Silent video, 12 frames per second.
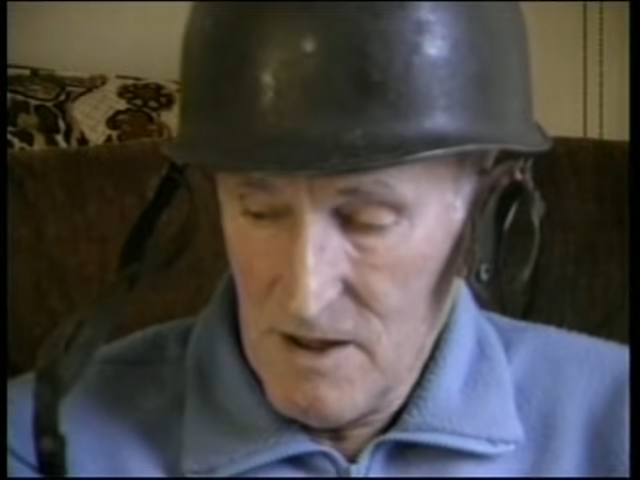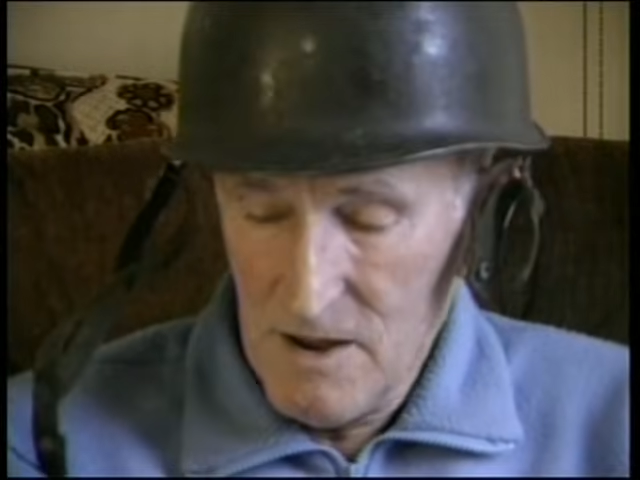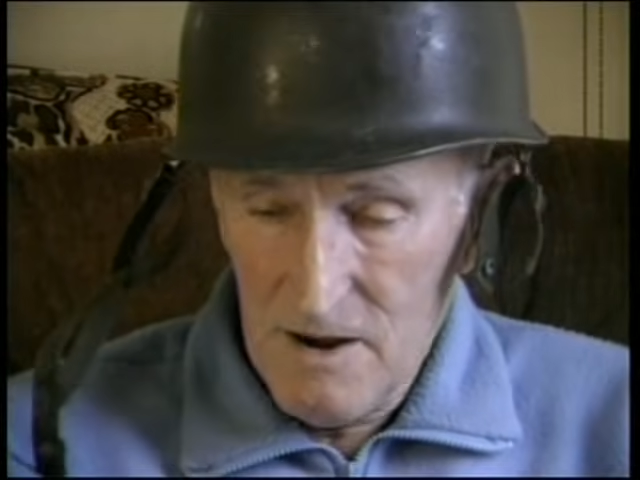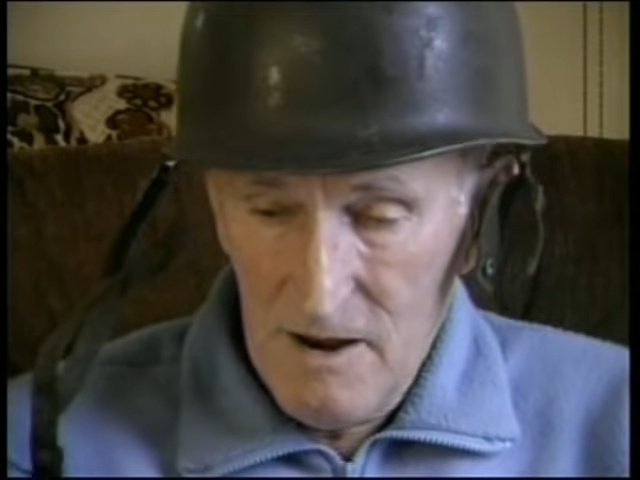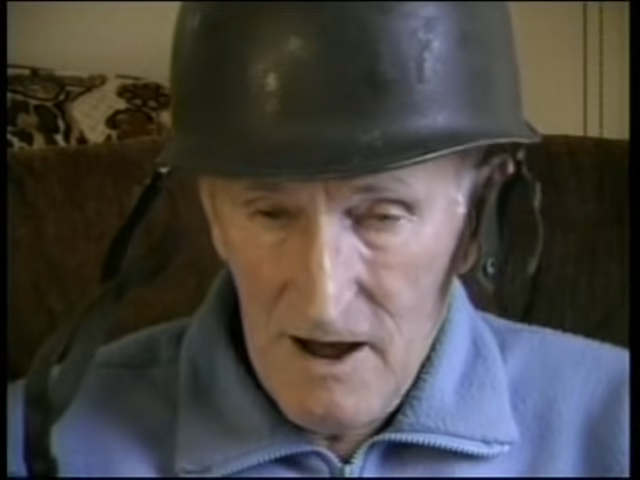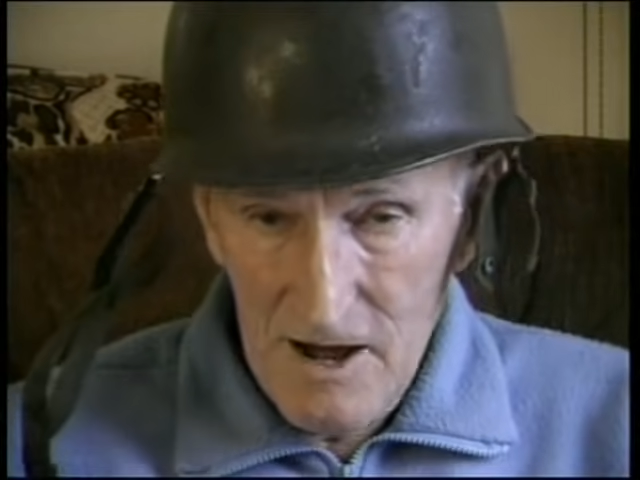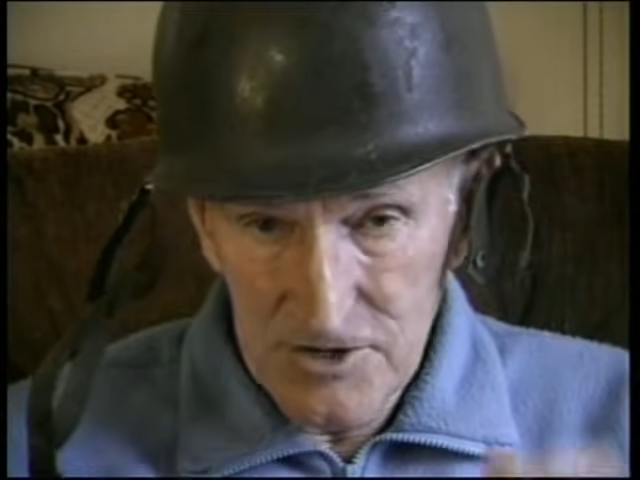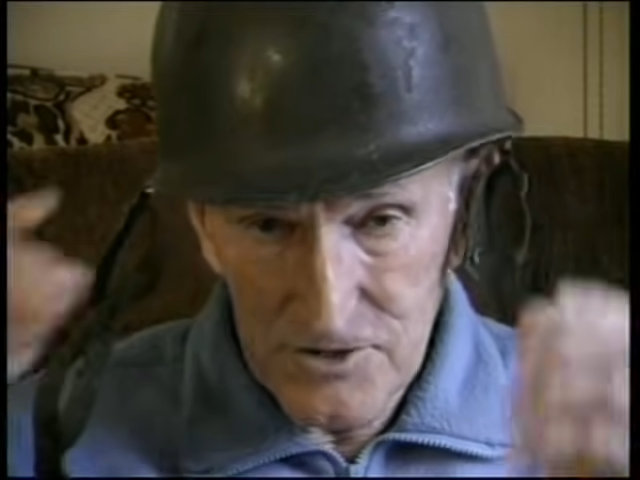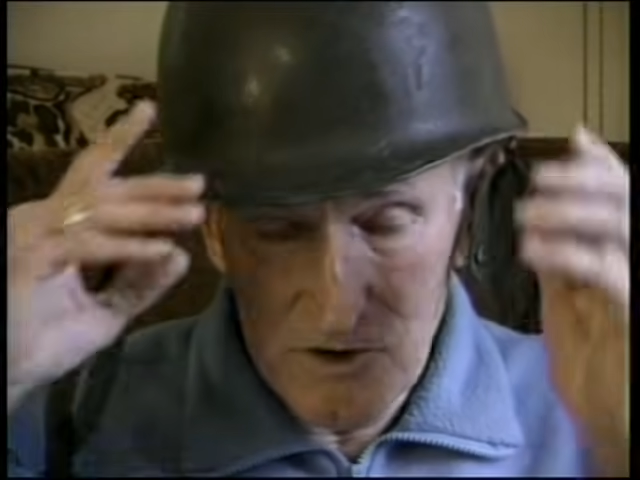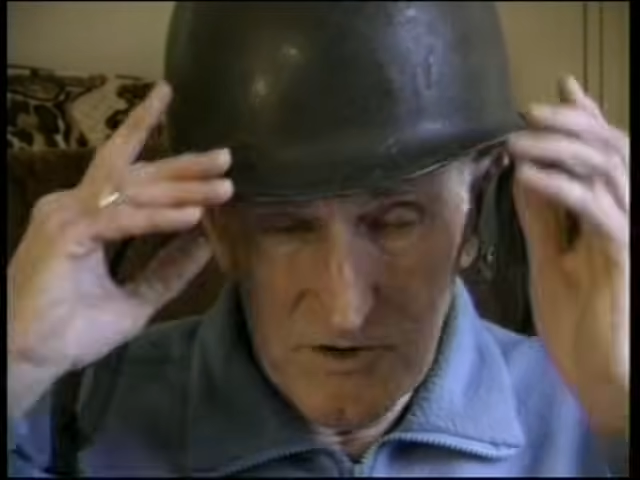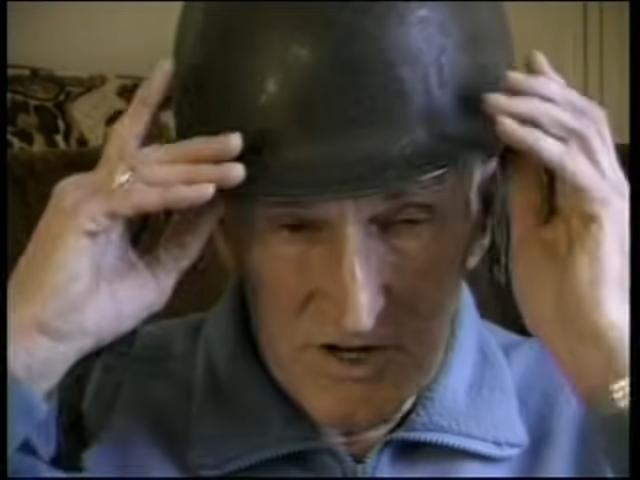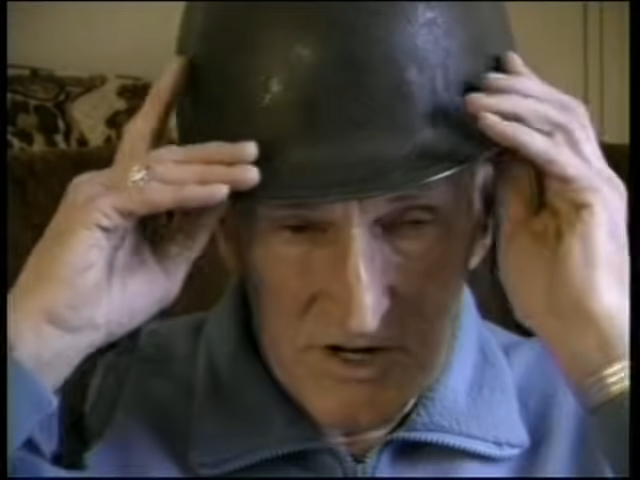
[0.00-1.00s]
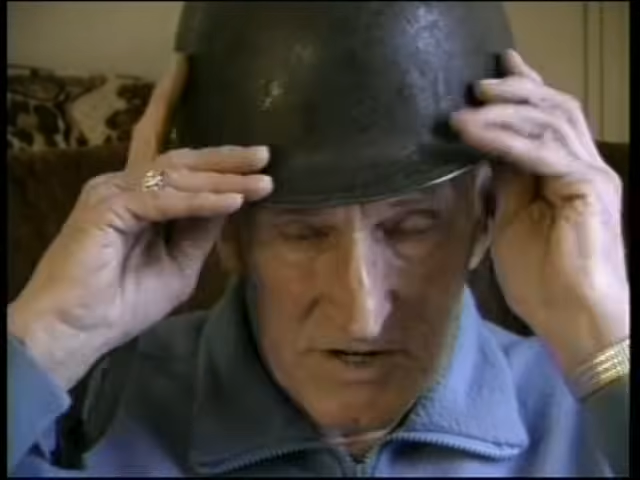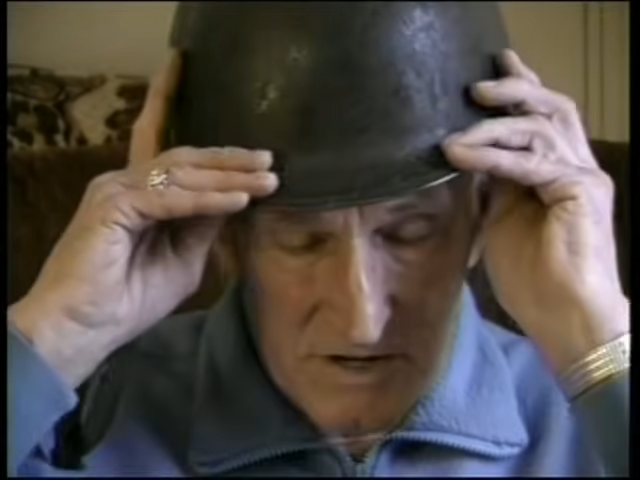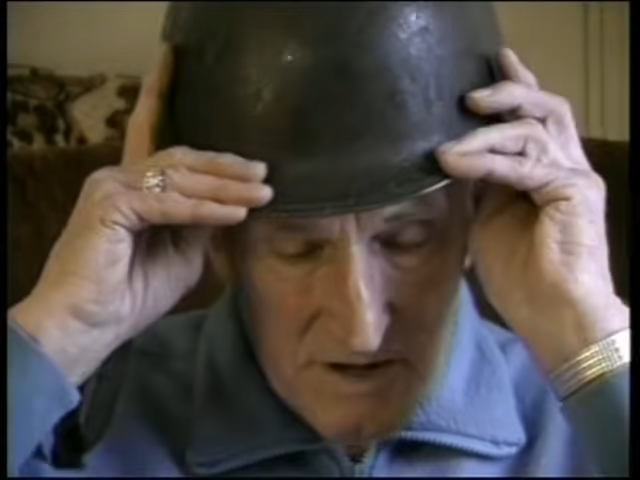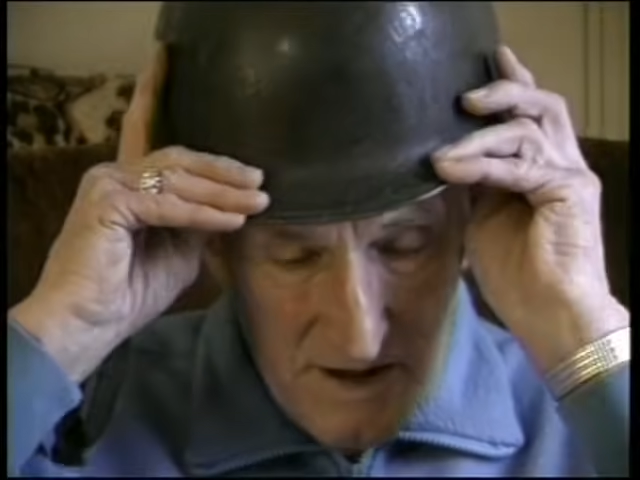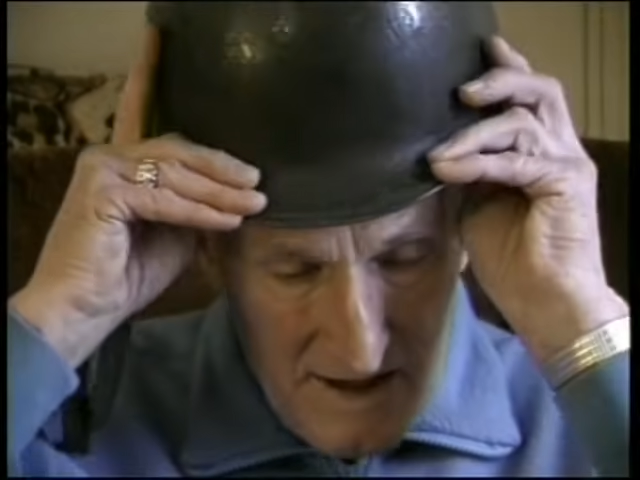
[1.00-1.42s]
on. Also, these